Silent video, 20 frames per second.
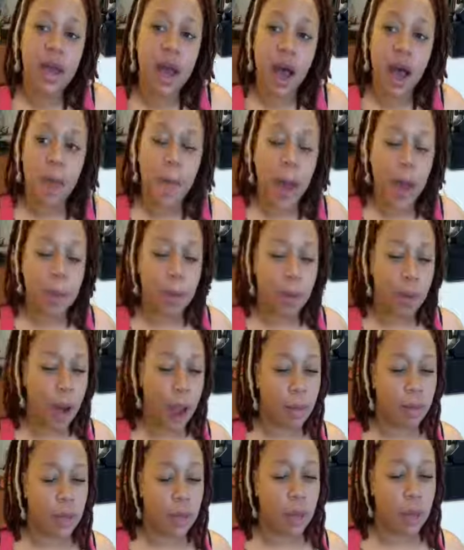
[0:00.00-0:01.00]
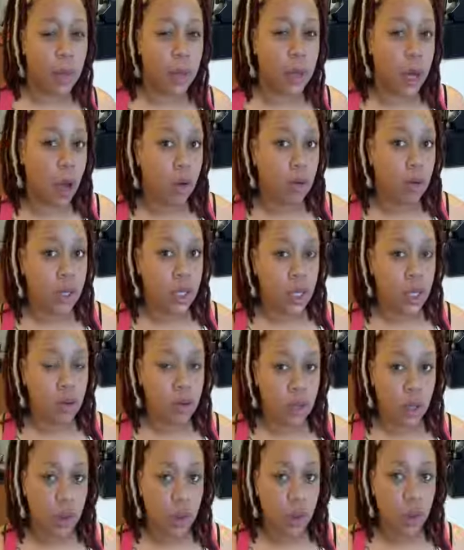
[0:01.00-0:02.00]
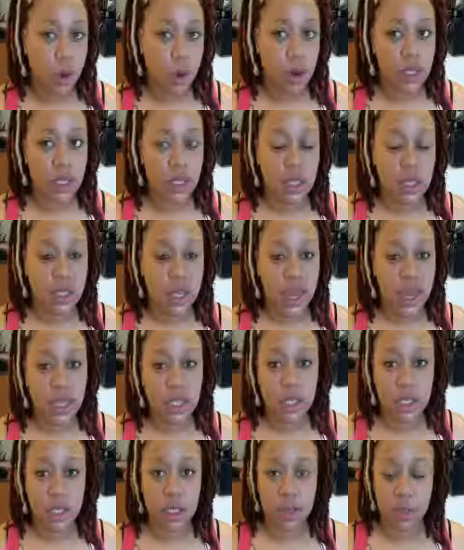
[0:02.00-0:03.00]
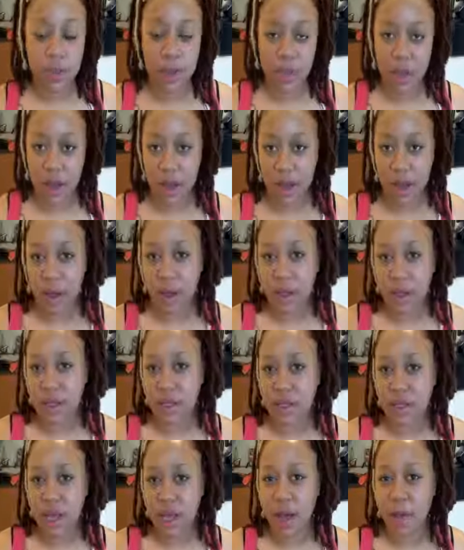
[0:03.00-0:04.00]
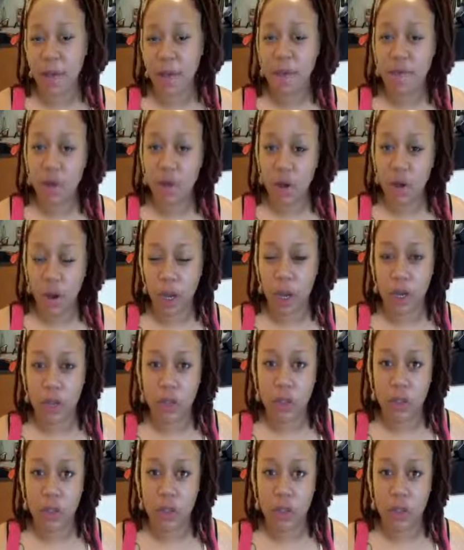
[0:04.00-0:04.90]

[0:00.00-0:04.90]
I probably would only use it once a day just because of the granules.